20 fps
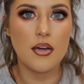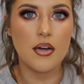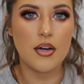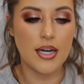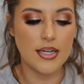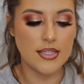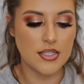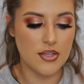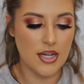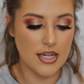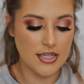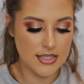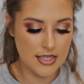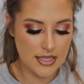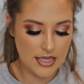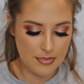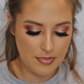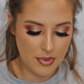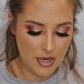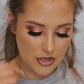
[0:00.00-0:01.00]
Okay, so that's
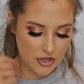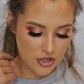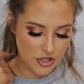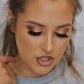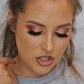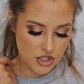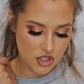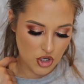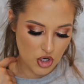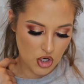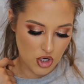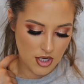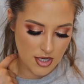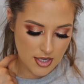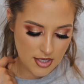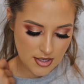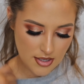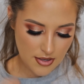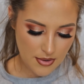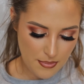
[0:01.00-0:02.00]
the lip liner
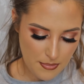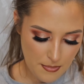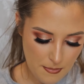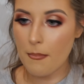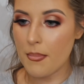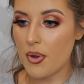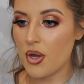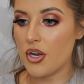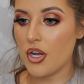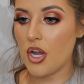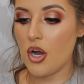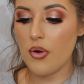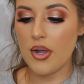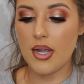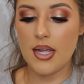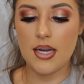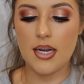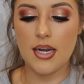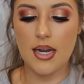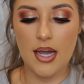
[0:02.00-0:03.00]
done. I'm gonna go
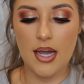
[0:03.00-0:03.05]
in